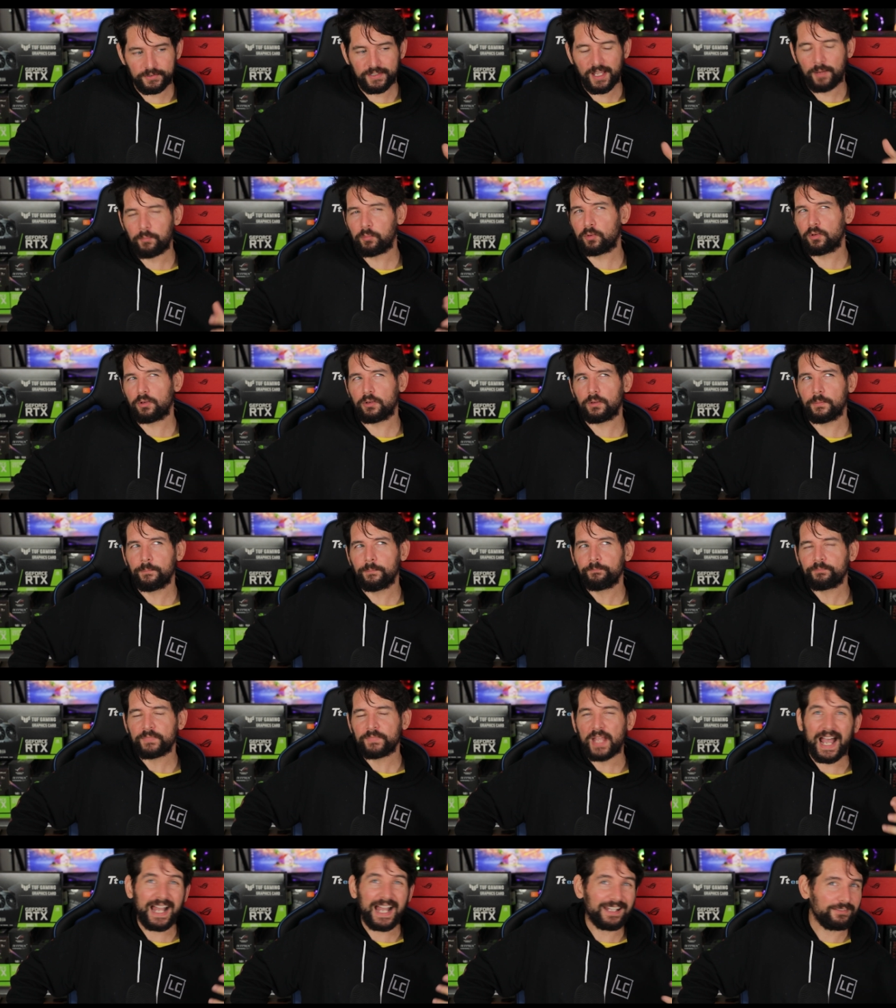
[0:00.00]
double
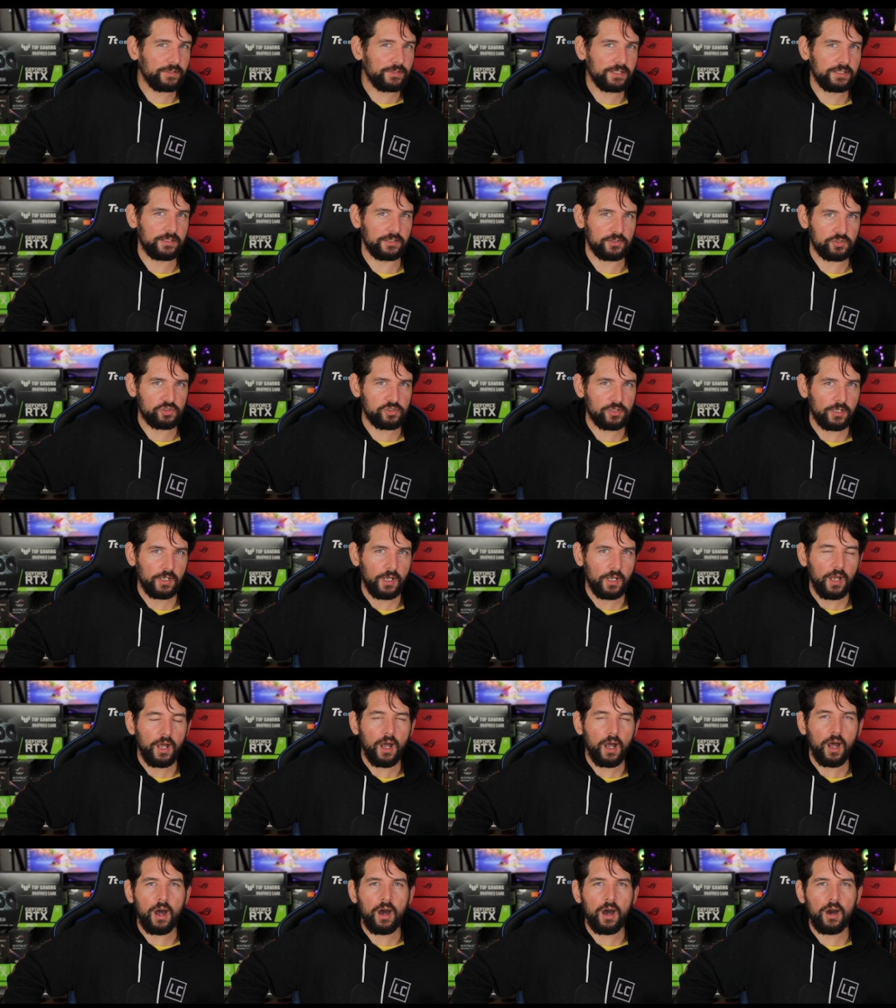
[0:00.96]
advantage
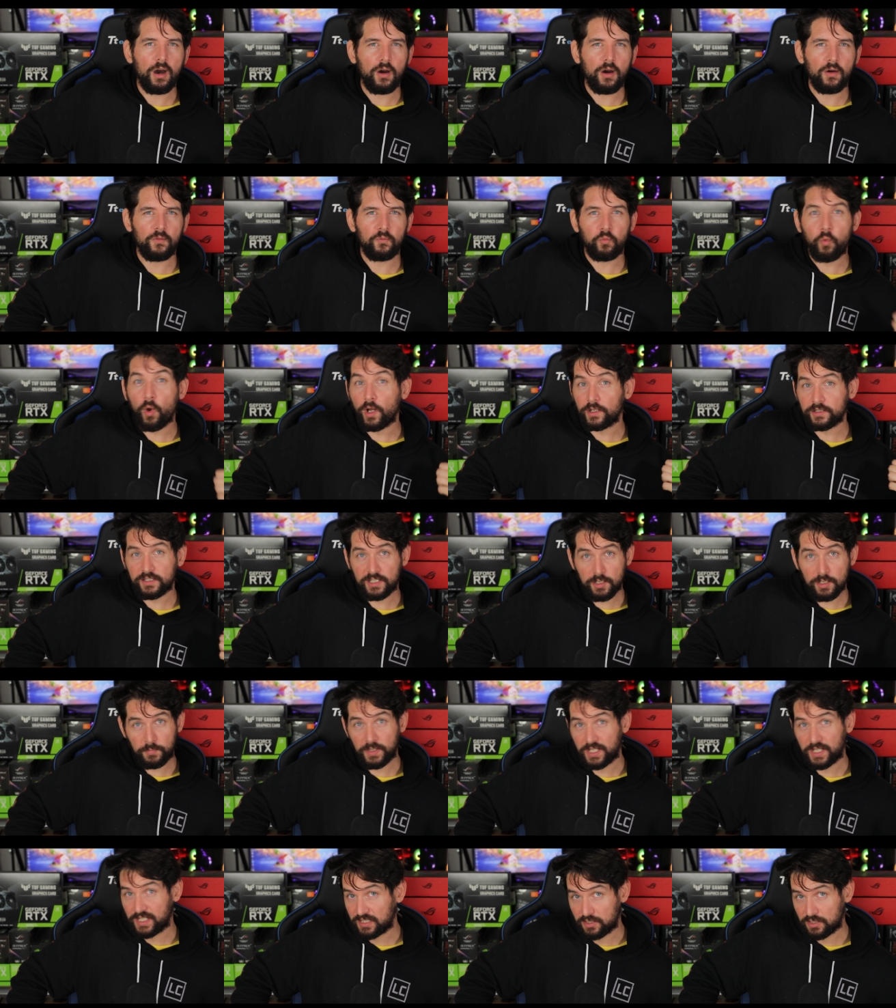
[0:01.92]
of one,
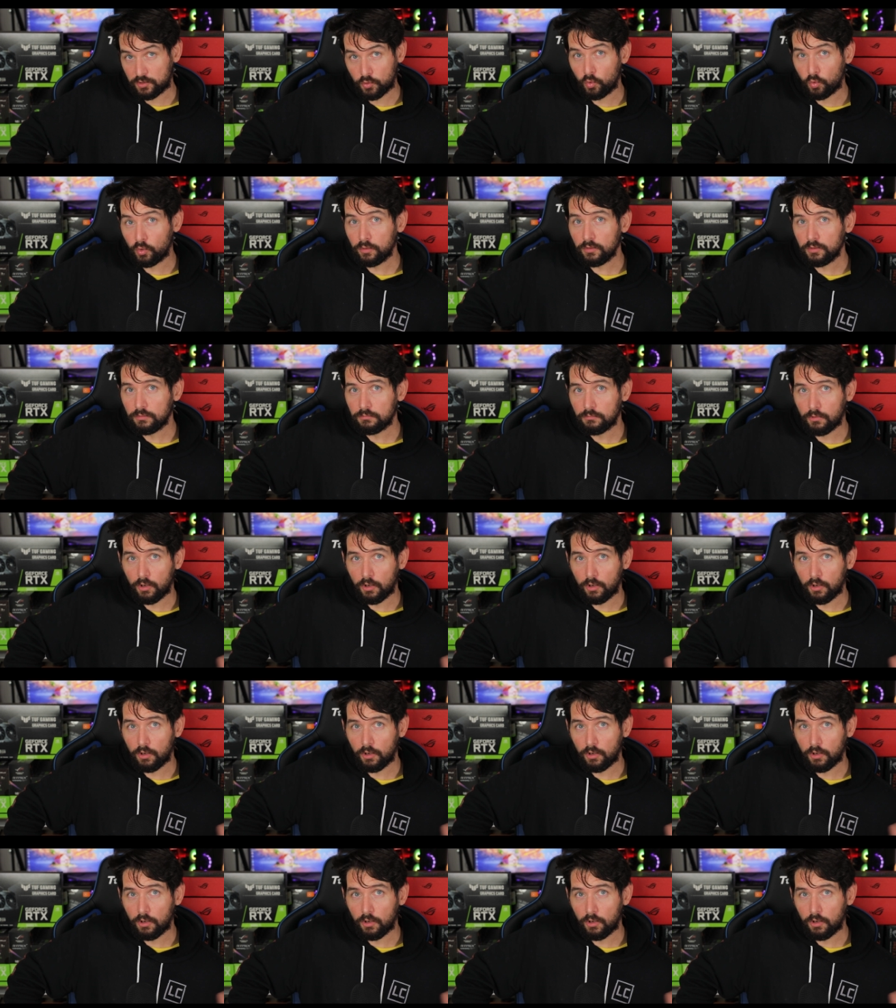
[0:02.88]
keeping it cool